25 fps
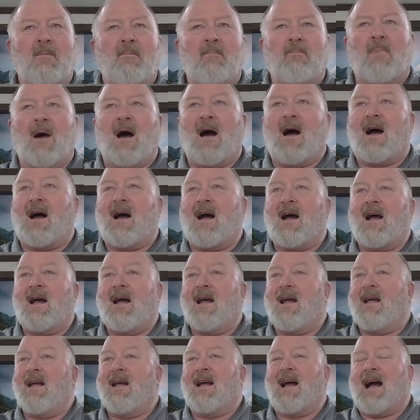
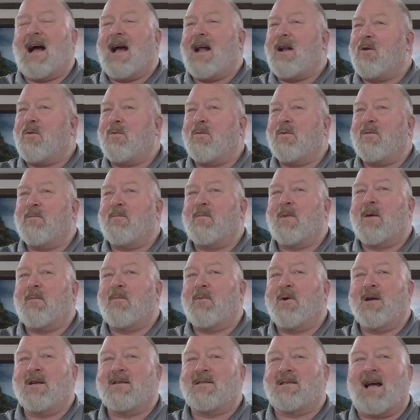by, I don't
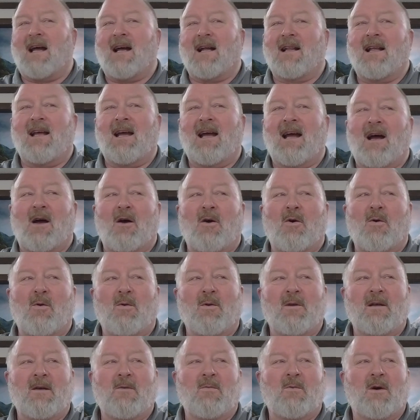remember exactly how
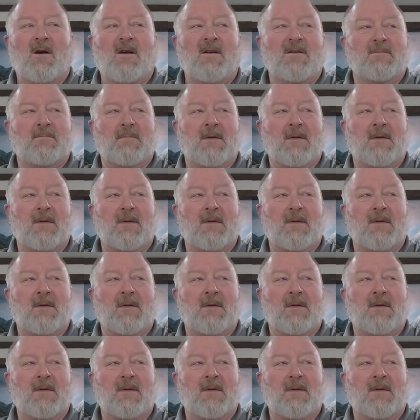old he was,